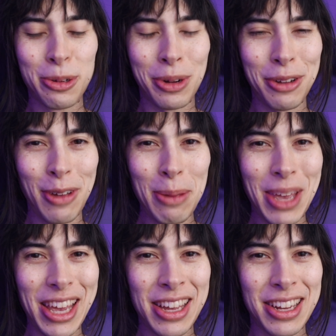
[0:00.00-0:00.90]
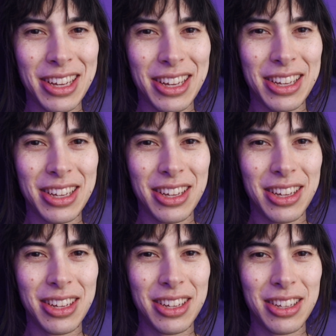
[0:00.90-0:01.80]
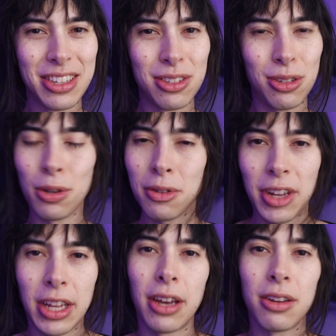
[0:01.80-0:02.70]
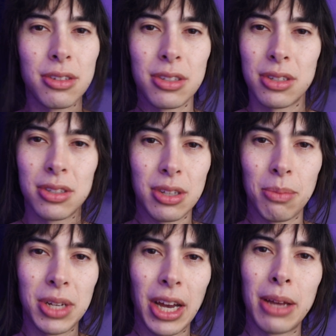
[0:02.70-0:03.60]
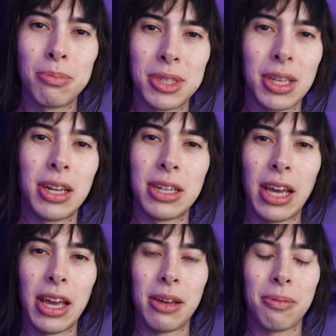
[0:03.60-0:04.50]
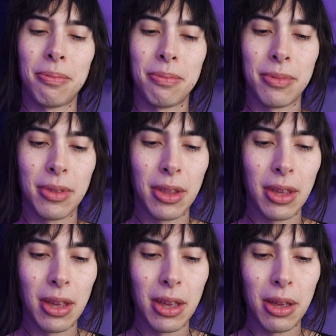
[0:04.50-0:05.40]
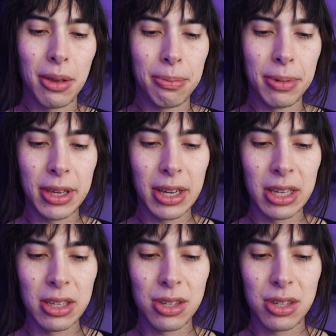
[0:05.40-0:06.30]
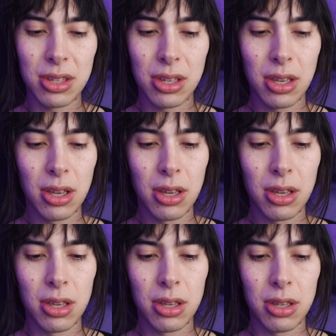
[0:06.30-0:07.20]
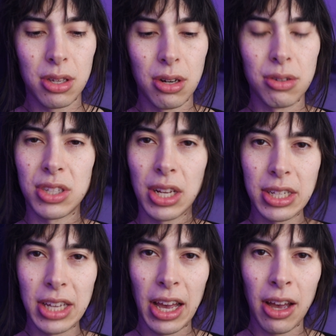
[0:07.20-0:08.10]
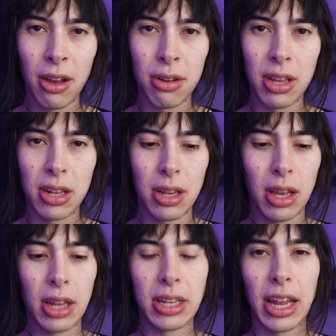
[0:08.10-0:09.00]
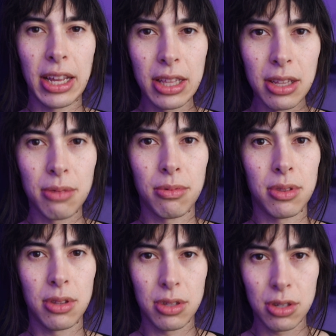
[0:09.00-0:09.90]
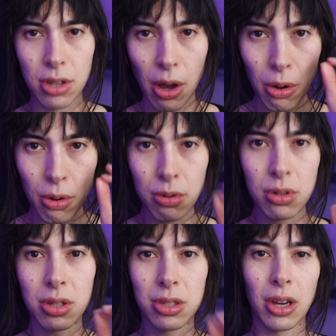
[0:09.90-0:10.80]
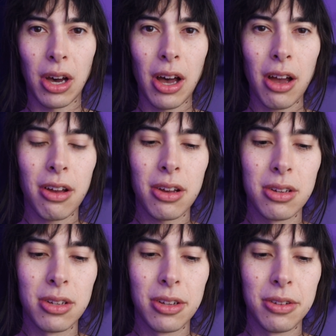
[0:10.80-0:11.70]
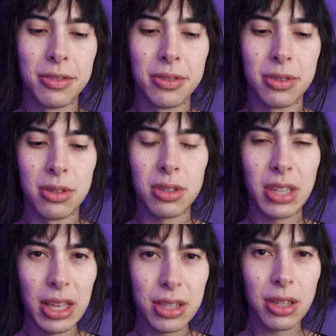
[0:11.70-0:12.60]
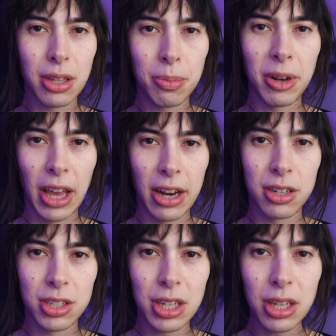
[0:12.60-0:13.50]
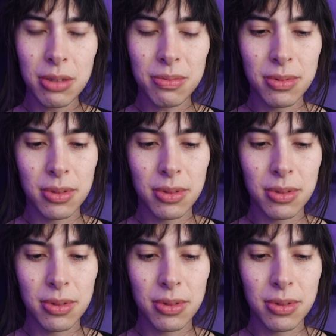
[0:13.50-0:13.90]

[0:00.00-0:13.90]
What if I made 2 videos sometimes in a day? Because, sitting down and getting in the zone to talk, it takes a little bit of energy.